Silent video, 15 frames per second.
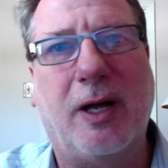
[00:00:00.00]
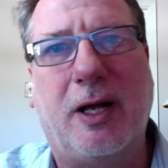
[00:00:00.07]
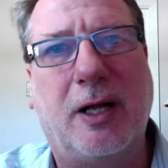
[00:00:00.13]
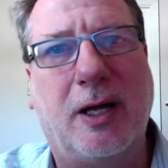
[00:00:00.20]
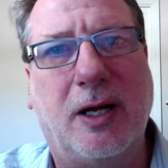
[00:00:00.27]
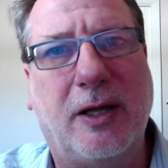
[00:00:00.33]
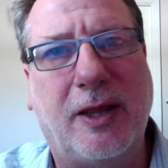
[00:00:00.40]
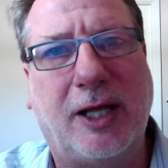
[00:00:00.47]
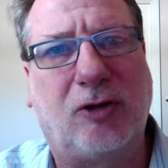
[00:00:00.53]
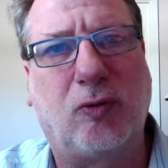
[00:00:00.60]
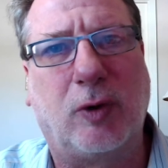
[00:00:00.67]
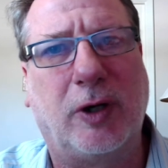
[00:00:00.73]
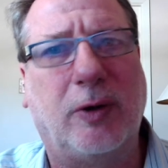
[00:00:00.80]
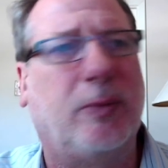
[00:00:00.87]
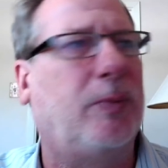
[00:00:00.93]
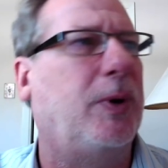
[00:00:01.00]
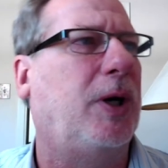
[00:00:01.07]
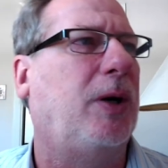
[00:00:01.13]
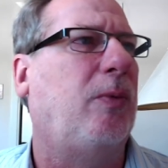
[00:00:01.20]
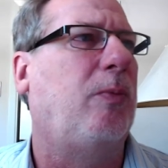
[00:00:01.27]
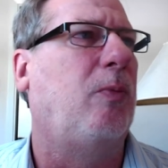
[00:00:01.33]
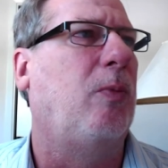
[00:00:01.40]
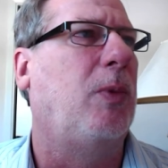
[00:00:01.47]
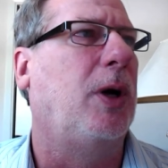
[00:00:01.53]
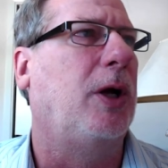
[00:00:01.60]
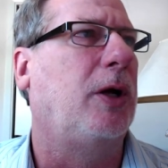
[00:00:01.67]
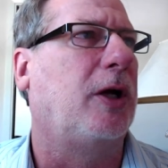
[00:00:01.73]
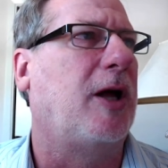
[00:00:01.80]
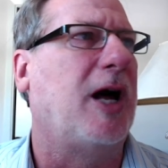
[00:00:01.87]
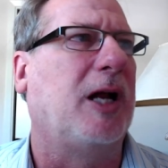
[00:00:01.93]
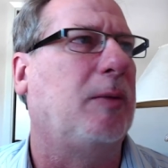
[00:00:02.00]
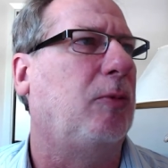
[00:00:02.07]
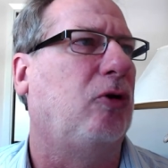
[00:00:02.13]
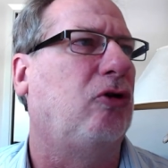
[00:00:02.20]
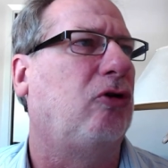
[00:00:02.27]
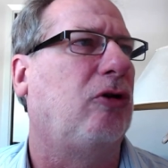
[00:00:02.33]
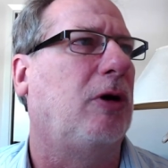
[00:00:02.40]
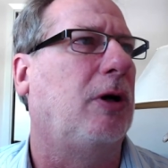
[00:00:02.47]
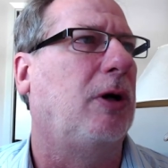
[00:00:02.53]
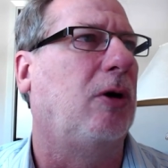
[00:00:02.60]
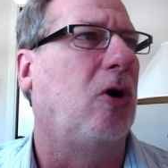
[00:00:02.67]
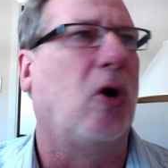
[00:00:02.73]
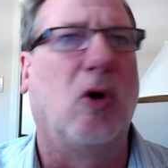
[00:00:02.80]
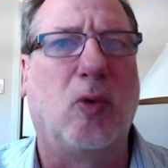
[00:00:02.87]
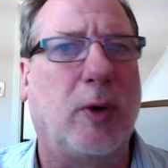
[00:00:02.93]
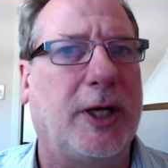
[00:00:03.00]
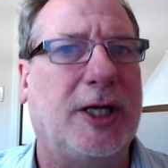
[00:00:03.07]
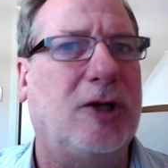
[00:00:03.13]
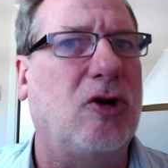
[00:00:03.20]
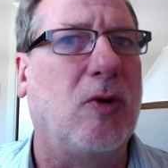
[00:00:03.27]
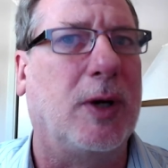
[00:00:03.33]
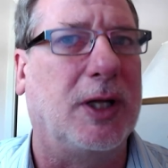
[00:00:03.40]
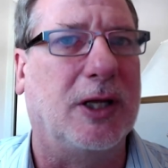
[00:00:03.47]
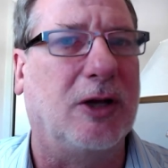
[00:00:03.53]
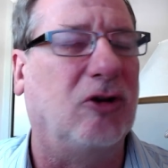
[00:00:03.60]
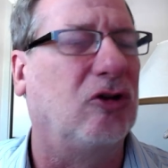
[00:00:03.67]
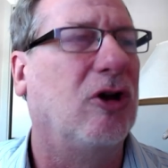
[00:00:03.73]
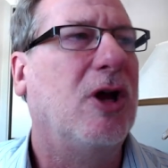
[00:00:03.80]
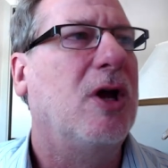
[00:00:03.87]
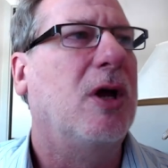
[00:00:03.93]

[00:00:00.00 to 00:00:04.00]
Uh, that's where uh, uh, Gadamer's uh, already doing this.